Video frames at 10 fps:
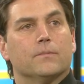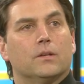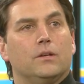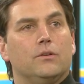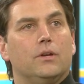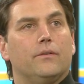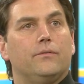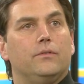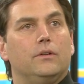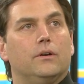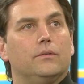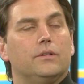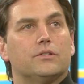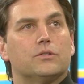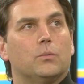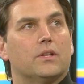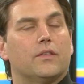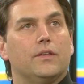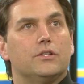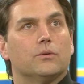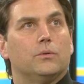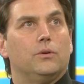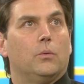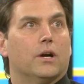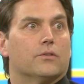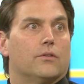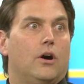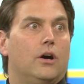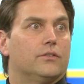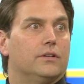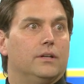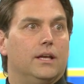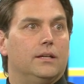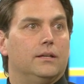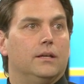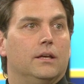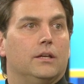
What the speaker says: You know, you have, you know, this is one of the things, you walk through the halls and,